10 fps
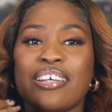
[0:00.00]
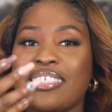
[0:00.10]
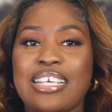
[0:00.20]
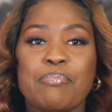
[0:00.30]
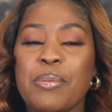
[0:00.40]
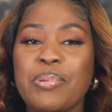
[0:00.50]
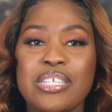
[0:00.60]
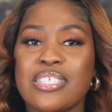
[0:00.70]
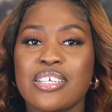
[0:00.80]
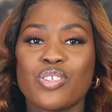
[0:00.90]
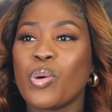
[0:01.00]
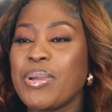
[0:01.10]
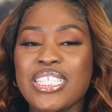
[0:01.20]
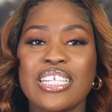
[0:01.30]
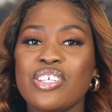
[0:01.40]
statement pieces or
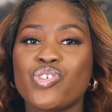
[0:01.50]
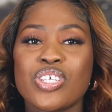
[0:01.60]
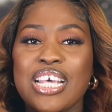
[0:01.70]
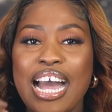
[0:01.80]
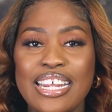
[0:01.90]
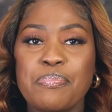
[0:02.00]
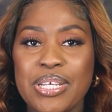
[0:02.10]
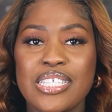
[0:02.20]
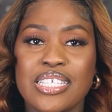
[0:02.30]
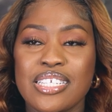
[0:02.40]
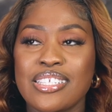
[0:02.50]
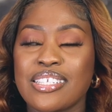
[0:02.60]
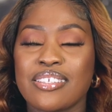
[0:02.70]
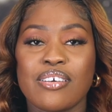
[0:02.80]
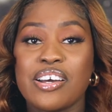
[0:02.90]
basically just added pieces,